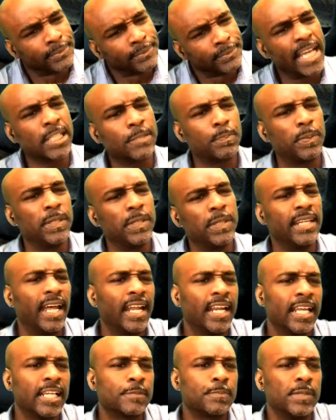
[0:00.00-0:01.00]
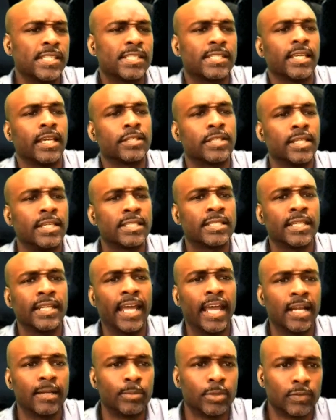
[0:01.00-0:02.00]
SPCA, it's an
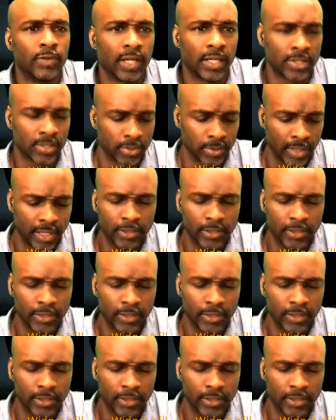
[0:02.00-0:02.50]
animal rescue.